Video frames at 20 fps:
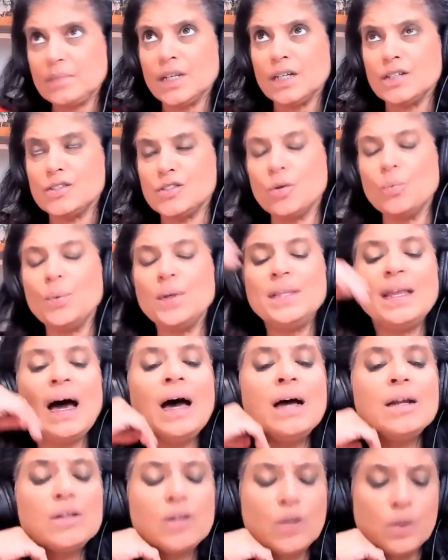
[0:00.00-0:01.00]
So when
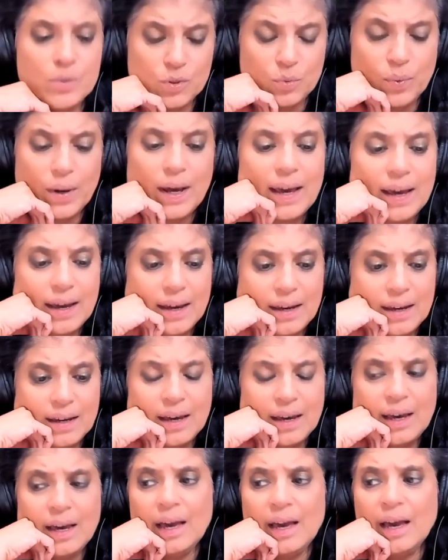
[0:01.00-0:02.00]
that goes away,
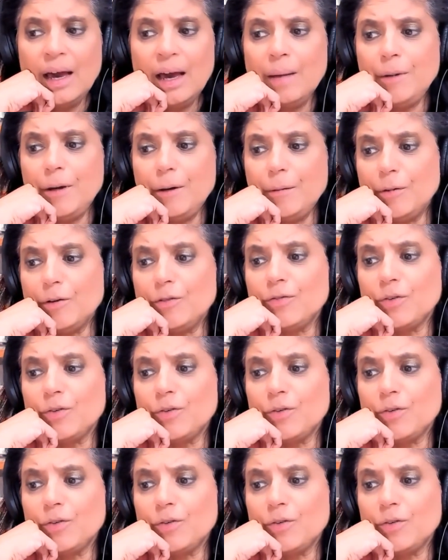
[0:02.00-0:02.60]
people